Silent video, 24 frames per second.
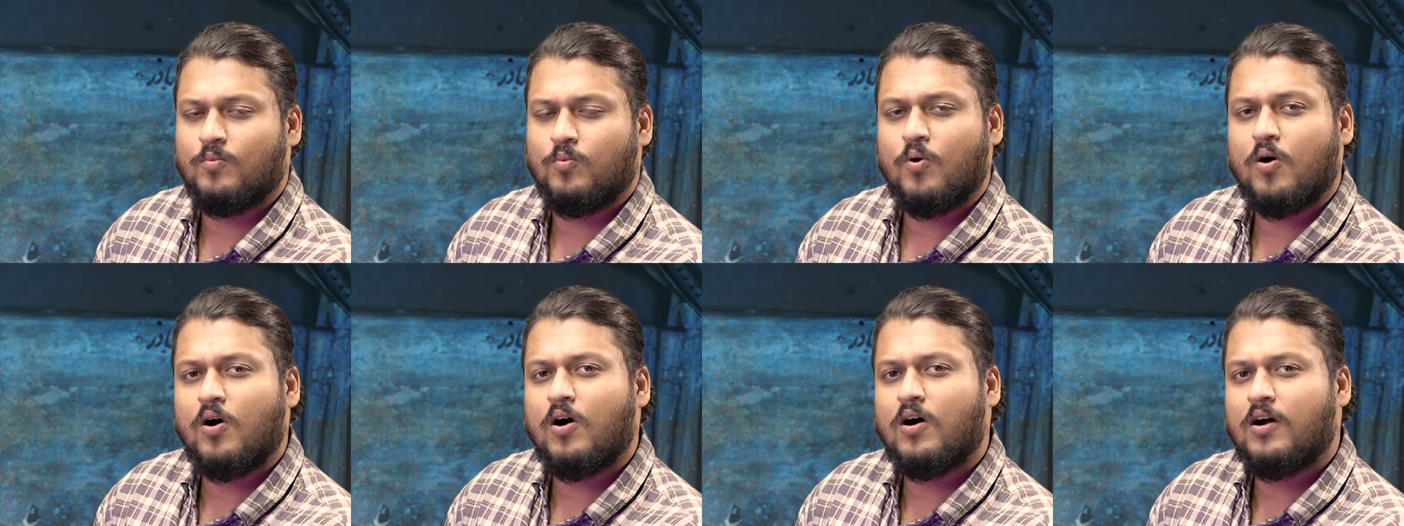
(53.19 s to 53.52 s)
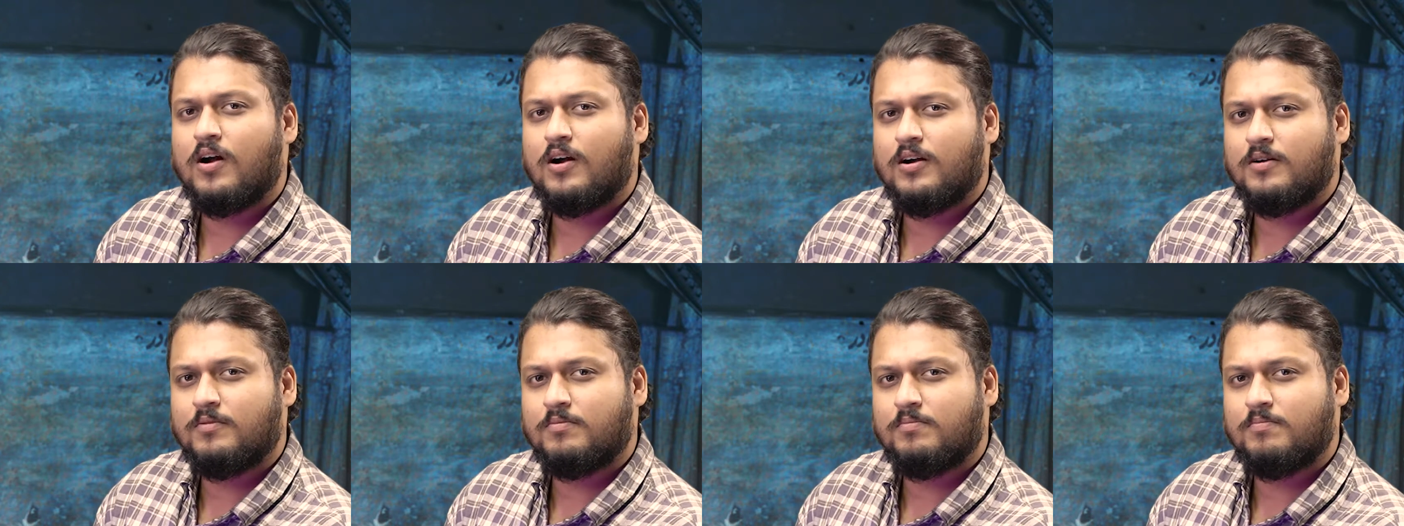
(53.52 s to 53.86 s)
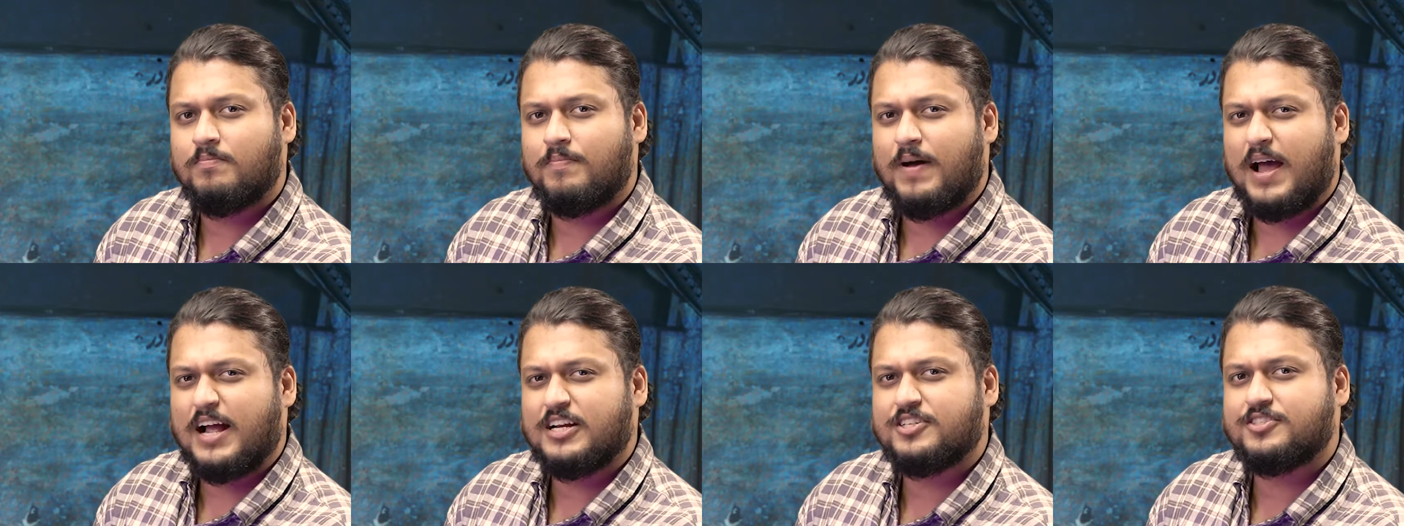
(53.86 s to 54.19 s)
war,
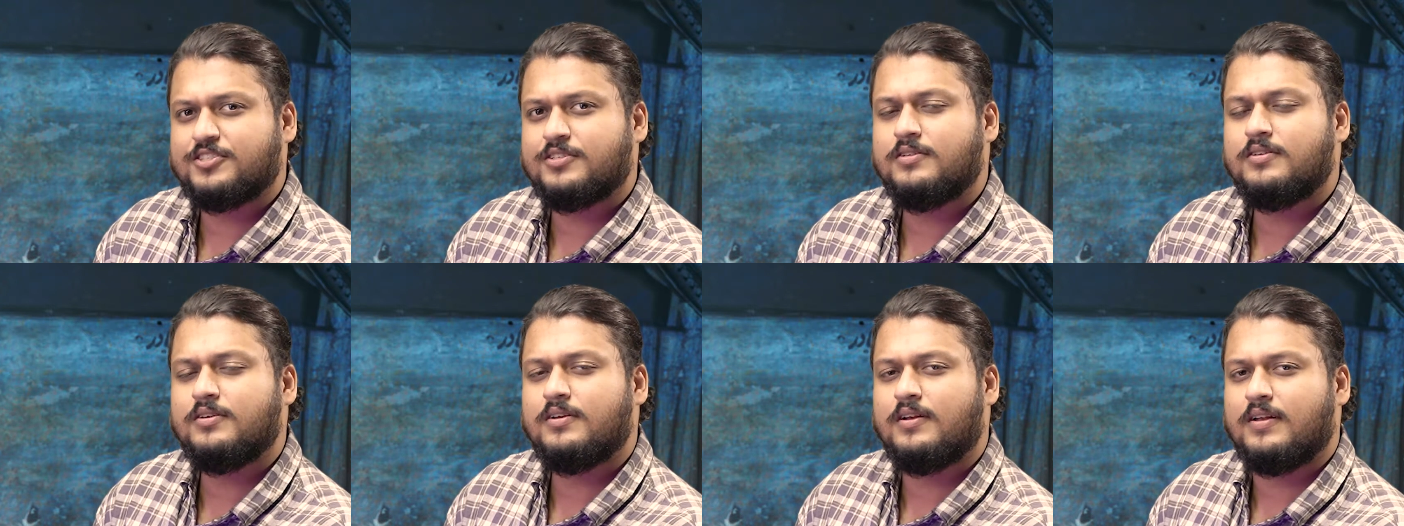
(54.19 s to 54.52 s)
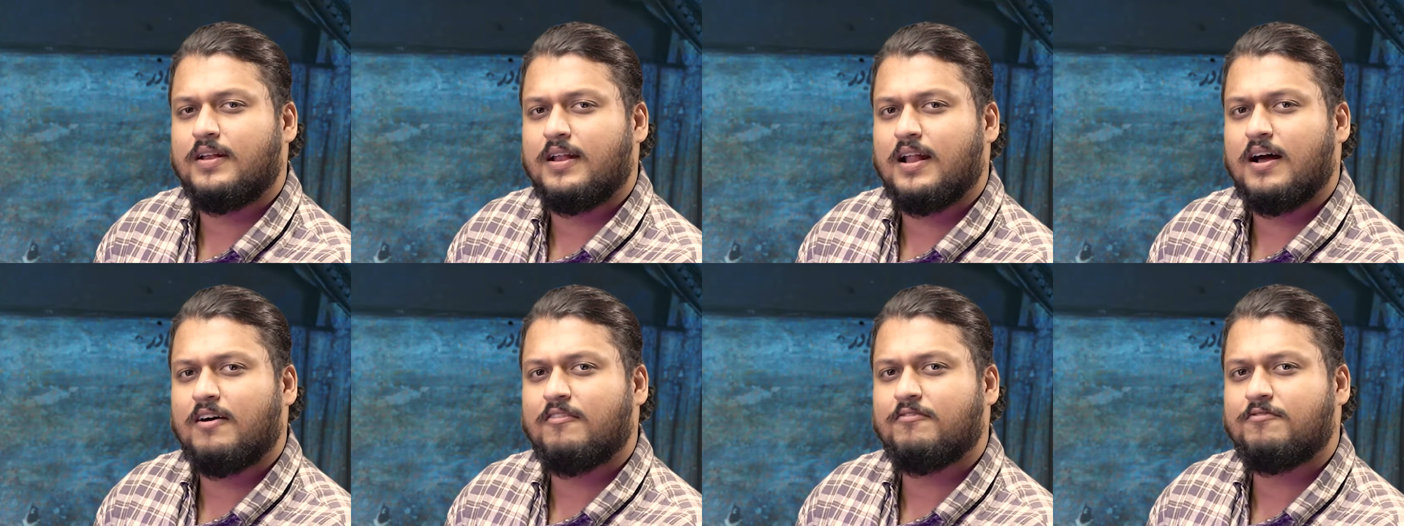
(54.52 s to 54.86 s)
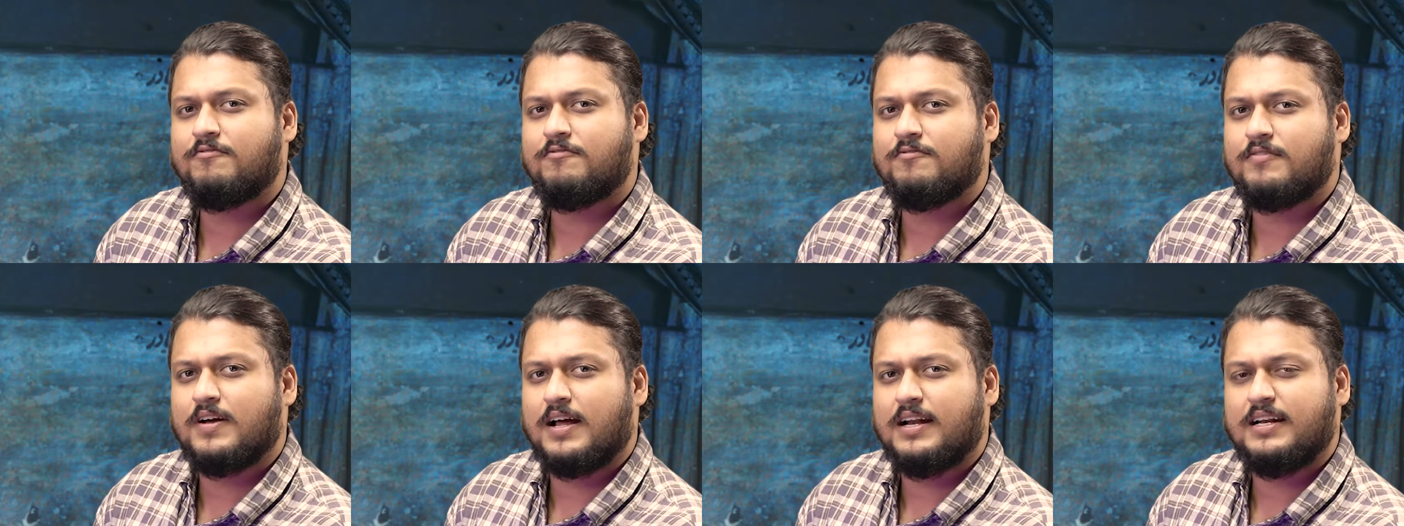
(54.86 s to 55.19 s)
passion, love,
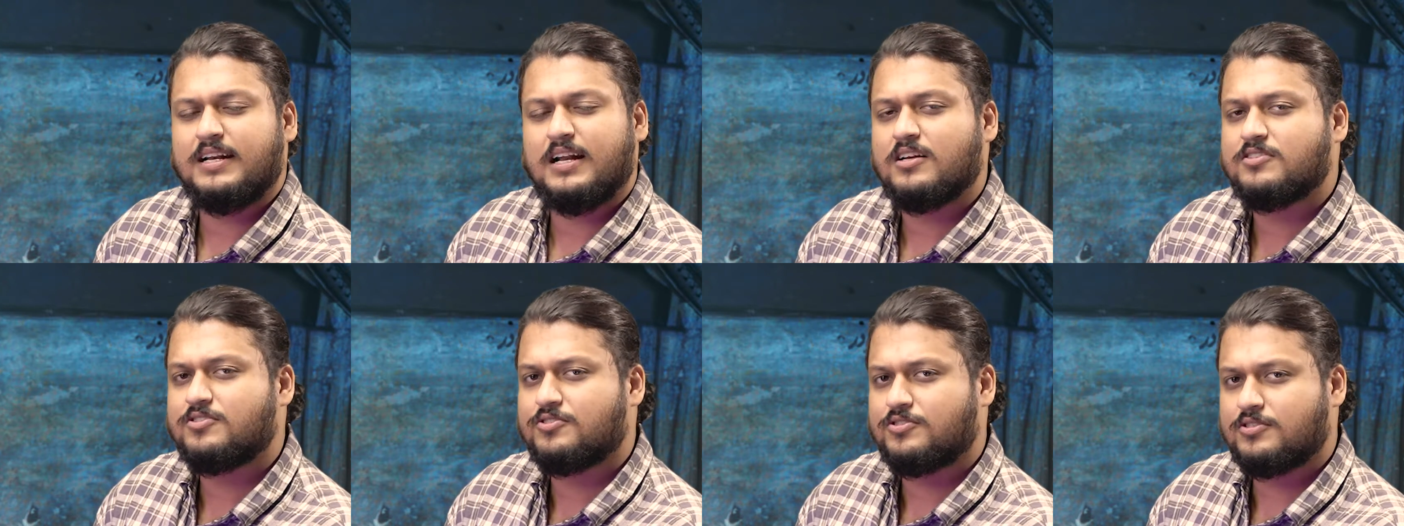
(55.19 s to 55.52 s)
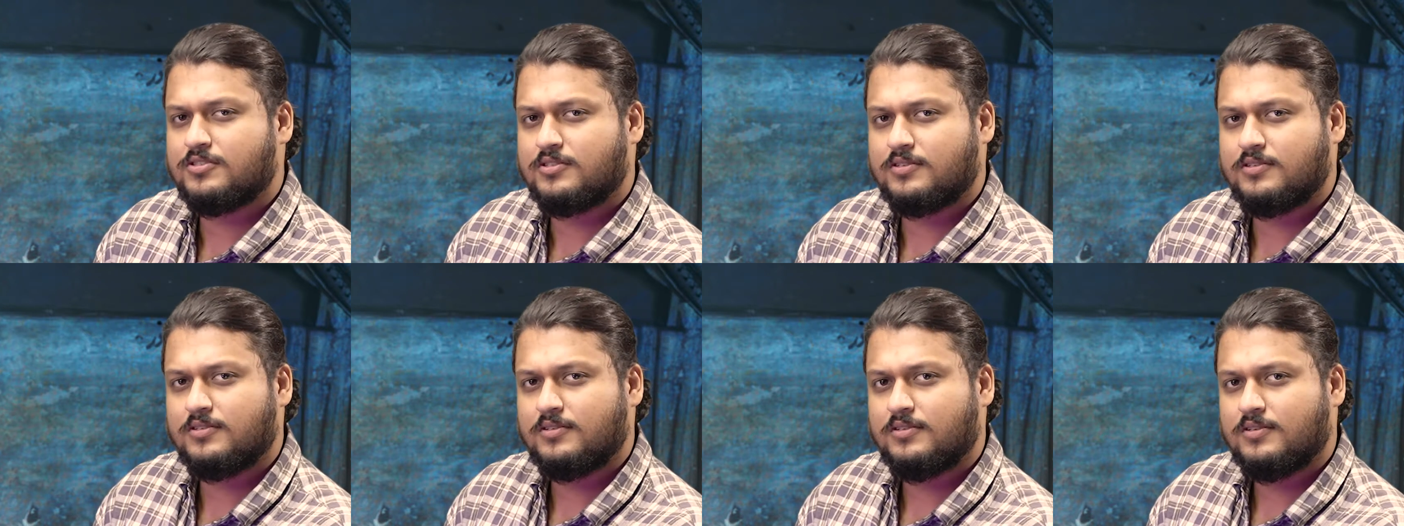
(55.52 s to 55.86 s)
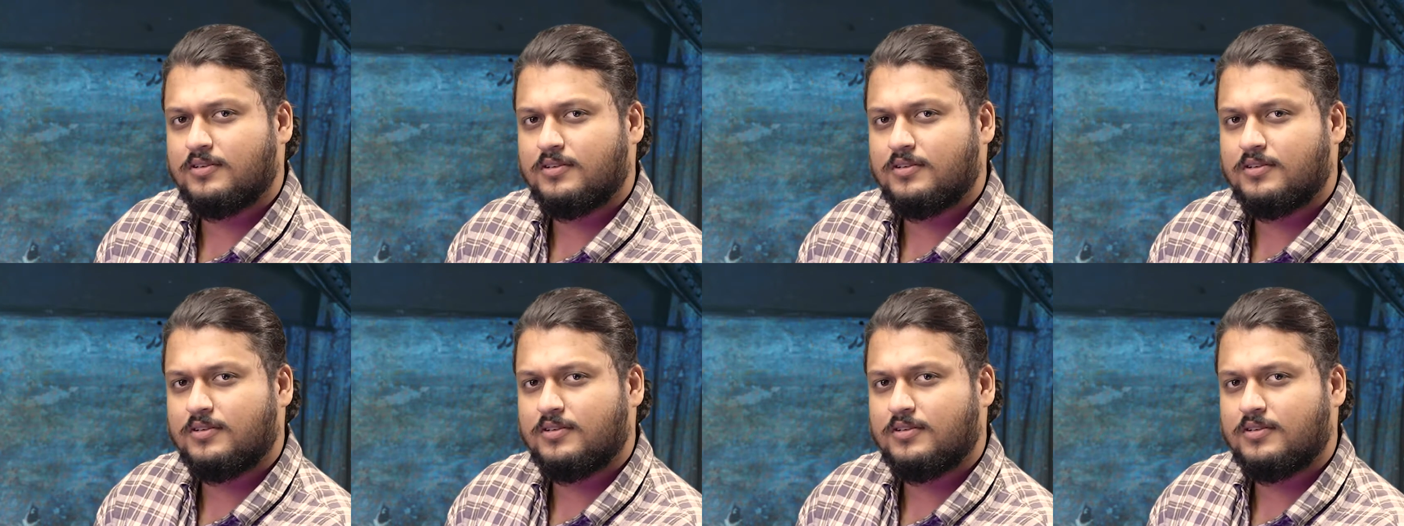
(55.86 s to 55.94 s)
and lust.